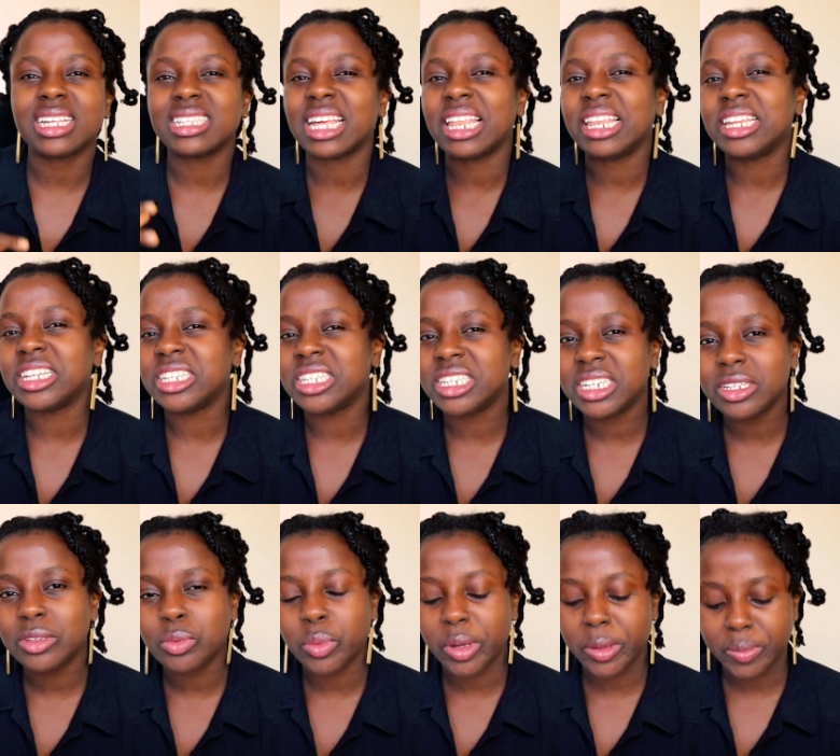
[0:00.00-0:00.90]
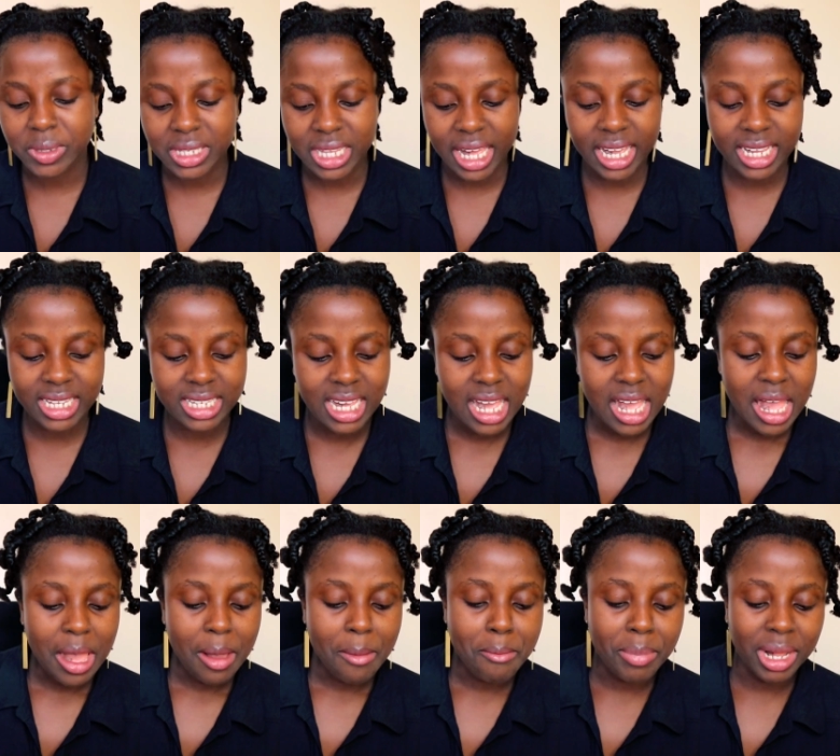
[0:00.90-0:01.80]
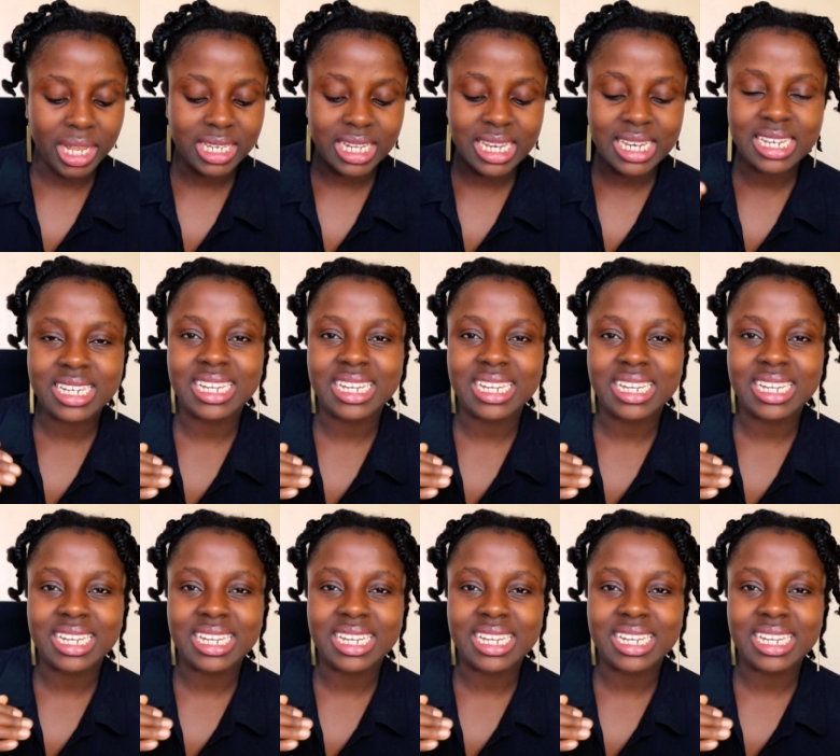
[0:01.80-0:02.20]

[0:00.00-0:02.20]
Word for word: as a legit website but in